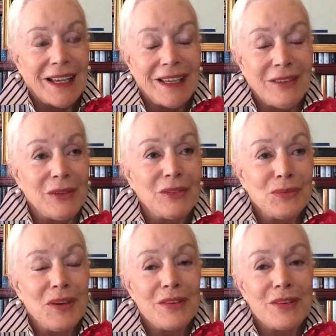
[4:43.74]
it was
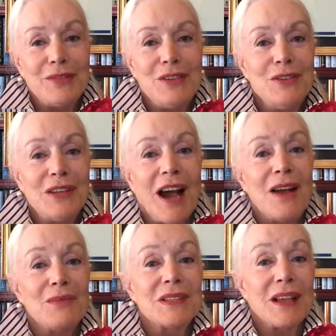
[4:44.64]
one of the few
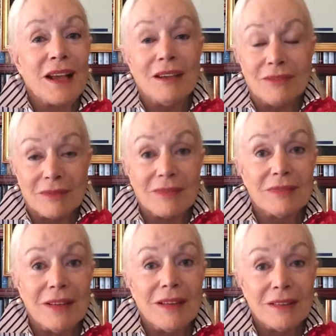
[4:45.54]
times I
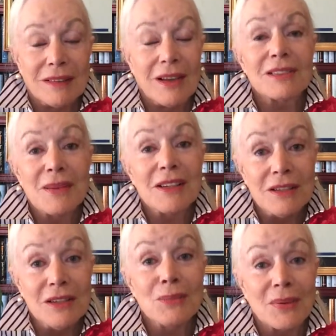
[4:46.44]
lost my
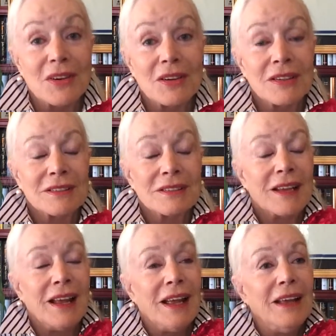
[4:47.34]
temper.
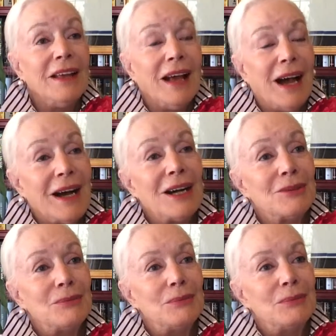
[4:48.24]

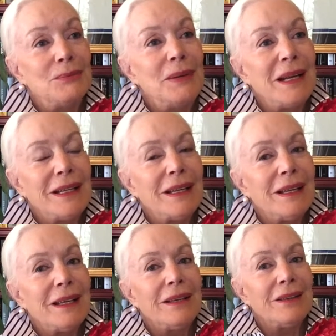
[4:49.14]
But
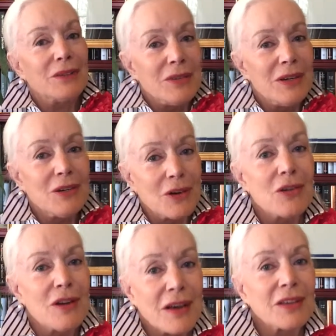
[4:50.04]
the real
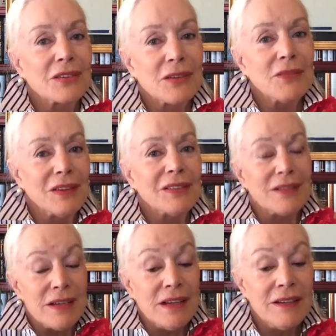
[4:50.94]
crux of
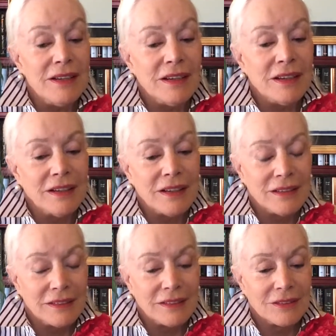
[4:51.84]
this ending
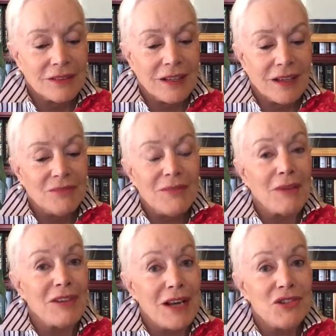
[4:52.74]
of my
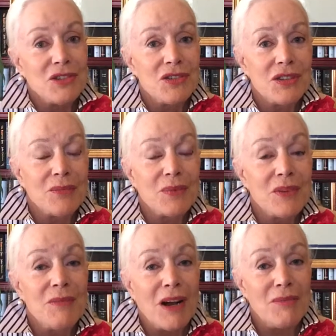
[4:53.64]
relationship
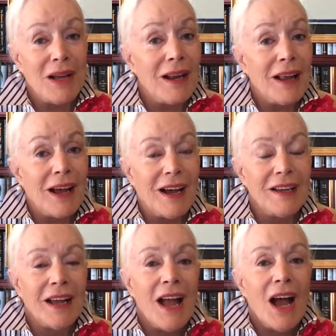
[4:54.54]
with Mel Belli
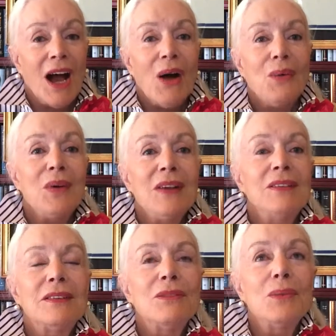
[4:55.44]

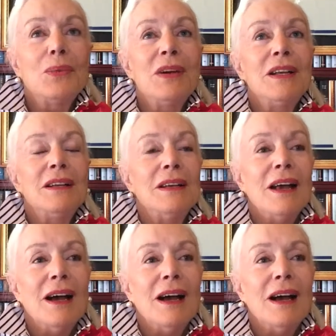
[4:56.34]
was when